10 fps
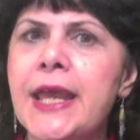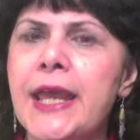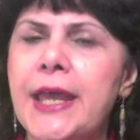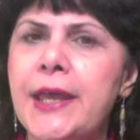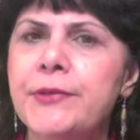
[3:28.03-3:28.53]

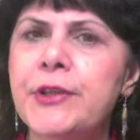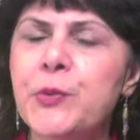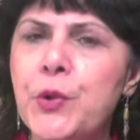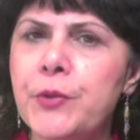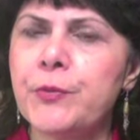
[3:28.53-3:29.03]
uh, there
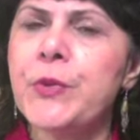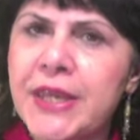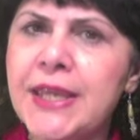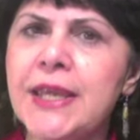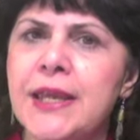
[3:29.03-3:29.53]
were,
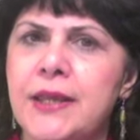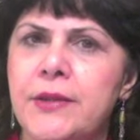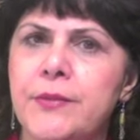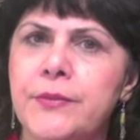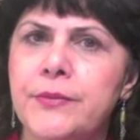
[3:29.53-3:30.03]
we
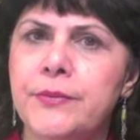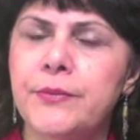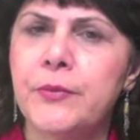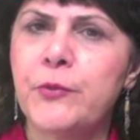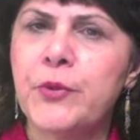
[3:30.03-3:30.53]

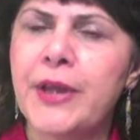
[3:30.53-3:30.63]
um,